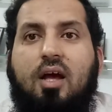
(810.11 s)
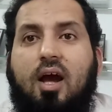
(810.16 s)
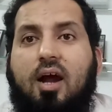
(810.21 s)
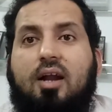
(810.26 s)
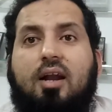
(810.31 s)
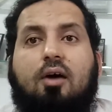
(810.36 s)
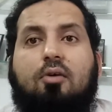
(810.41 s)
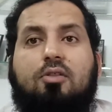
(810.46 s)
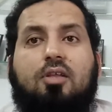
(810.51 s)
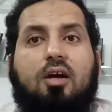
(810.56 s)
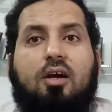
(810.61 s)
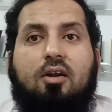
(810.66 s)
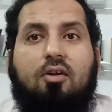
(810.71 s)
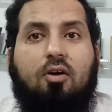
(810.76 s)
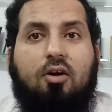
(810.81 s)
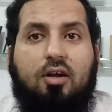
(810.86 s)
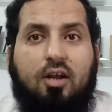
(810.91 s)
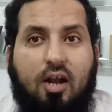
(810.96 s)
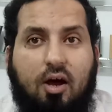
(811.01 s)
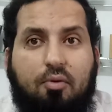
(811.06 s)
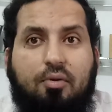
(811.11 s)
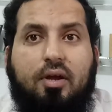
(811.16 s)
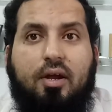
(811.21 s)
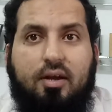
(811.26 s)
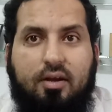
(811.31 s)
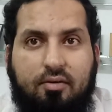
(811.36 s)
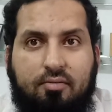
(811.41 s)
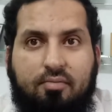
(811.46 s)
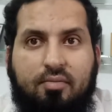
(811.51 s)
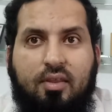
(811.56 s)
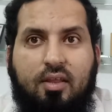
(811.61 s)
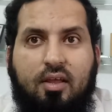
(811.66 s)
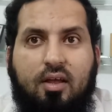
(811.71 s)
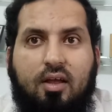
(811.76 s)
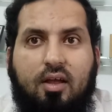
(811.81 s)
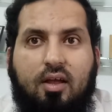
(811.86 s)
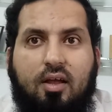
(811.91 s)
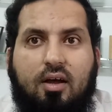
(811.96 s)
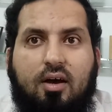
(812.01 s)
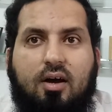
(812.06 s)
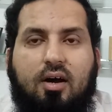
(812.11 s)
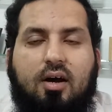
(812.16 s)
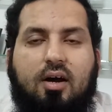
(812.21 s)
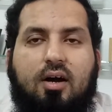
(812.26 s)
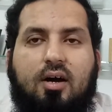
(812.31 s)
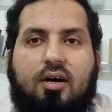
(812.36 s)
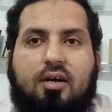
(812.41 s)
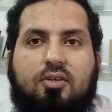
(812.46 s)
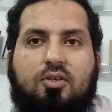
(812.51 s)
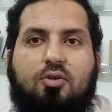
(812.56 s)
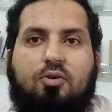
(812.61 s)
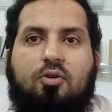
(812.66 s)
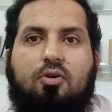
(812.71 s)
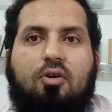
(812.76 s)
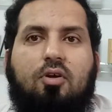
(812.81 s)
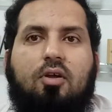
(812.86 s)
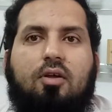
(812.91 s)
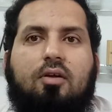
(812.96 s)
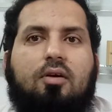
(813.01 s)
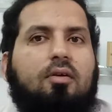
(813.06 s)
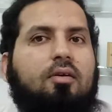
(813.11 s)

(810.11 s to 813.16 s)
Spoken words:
and now they are not allowing it. So